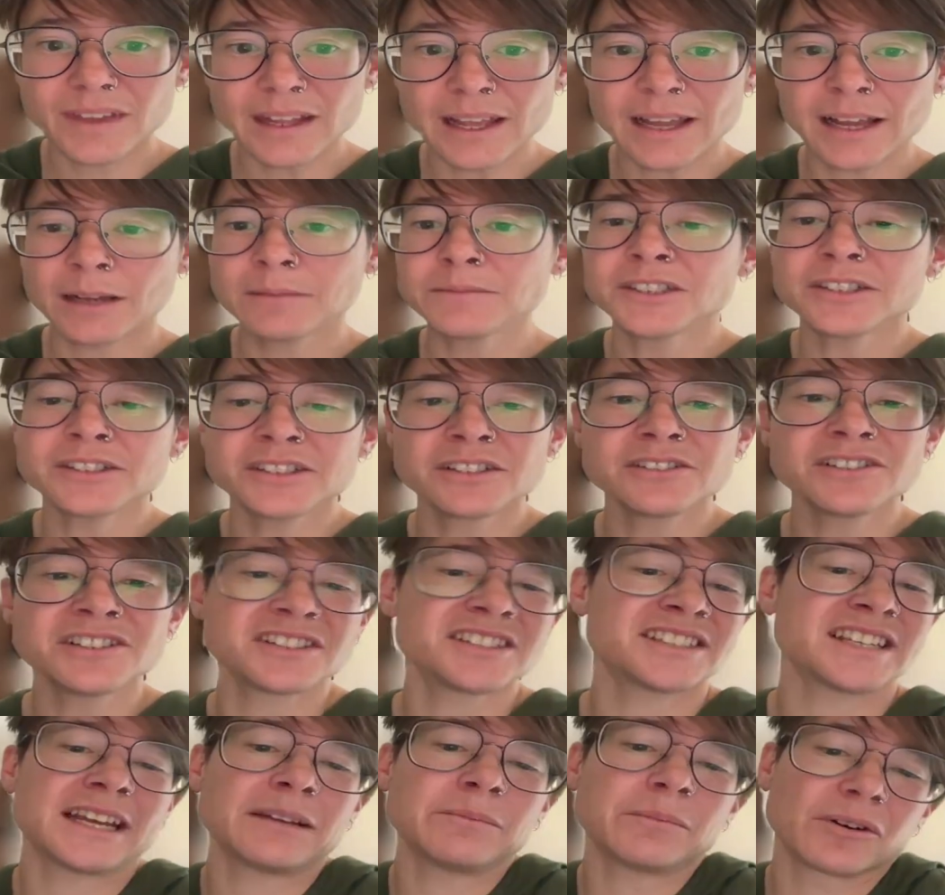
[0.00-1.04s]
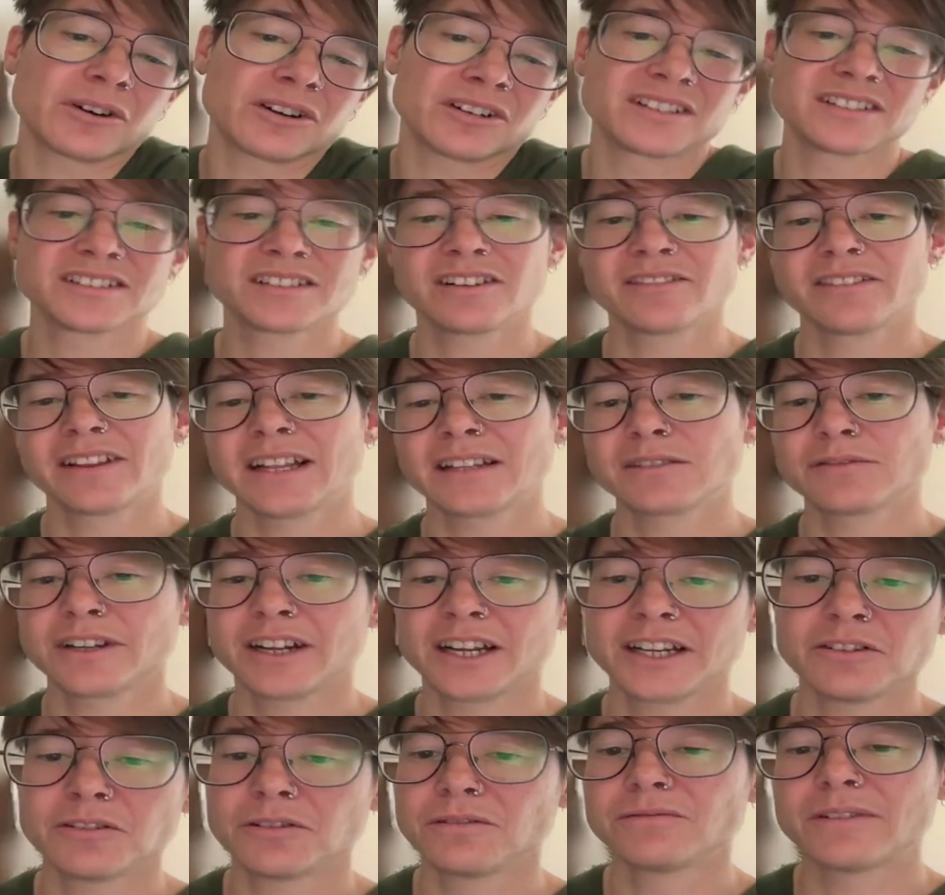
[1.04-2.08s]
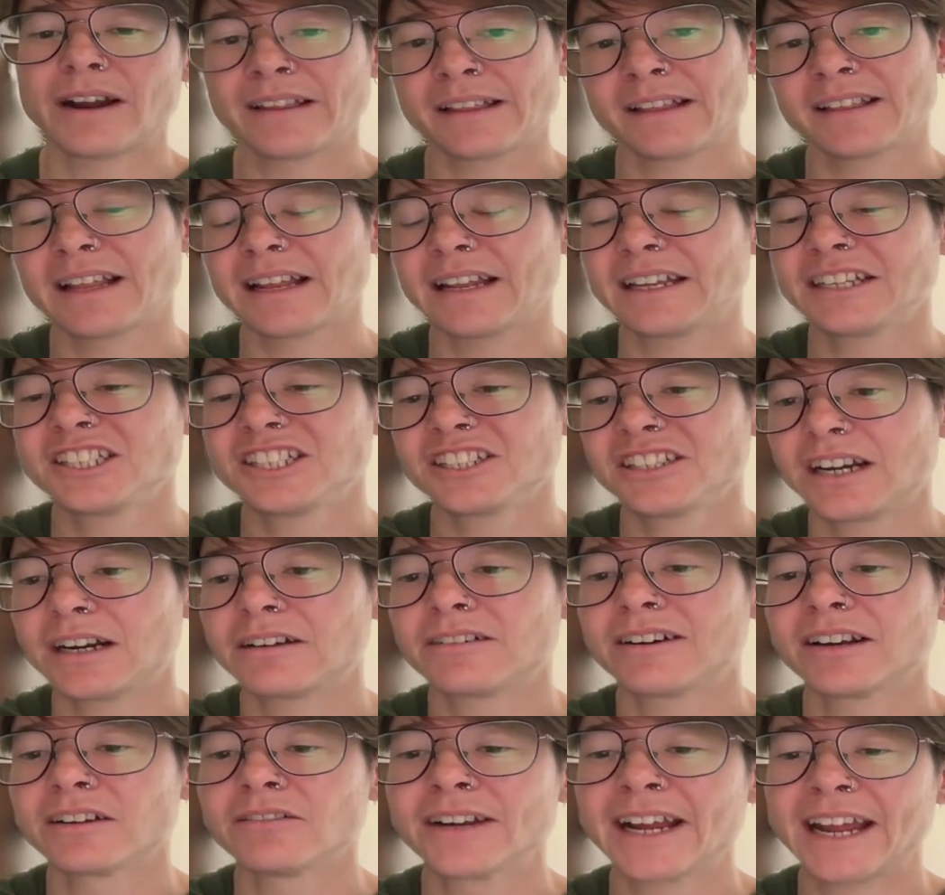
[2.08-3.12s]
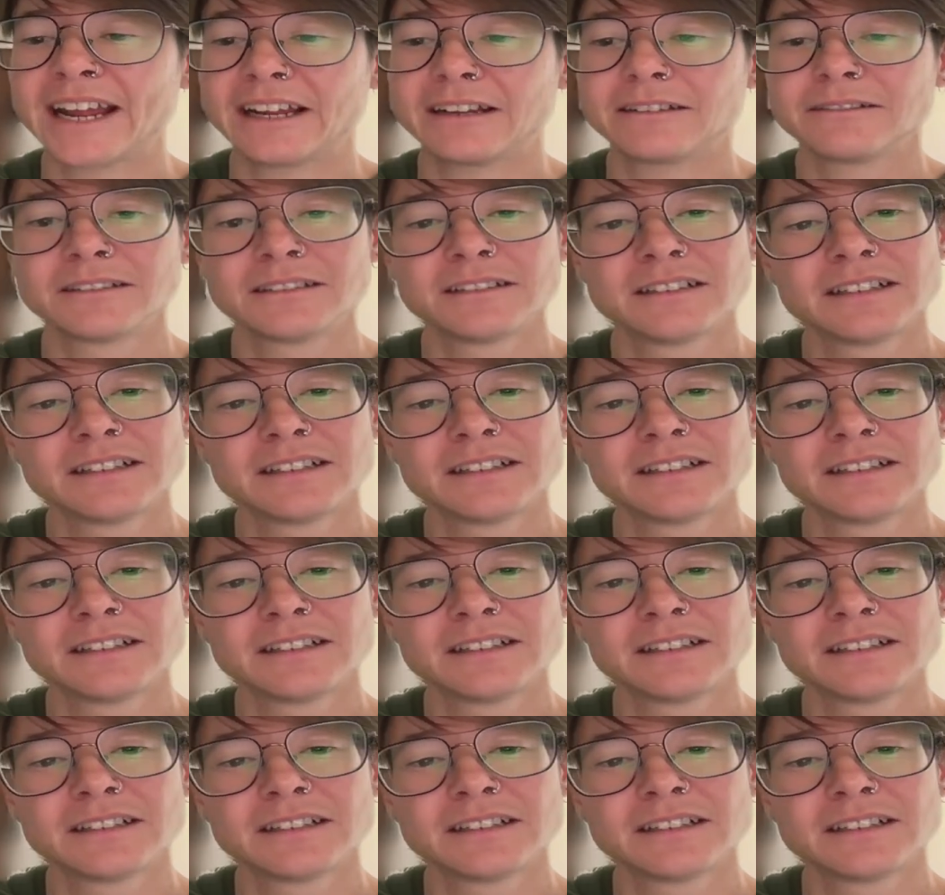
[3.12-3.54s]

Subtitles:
I'm just used to saying birds, so that's what I do rather than a generic okay.